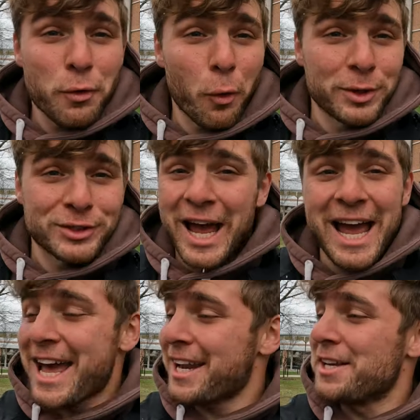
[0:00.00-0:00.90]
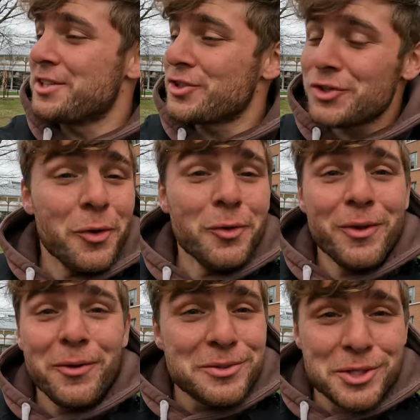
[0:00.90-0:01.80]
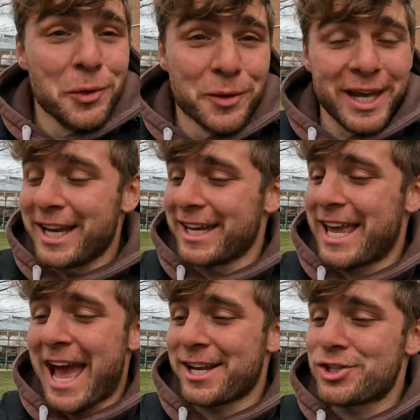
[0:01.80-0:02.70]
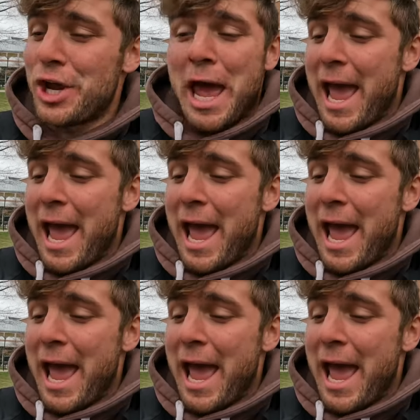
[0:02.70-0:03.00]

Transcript: of course, I had a solo 2K egg hatch,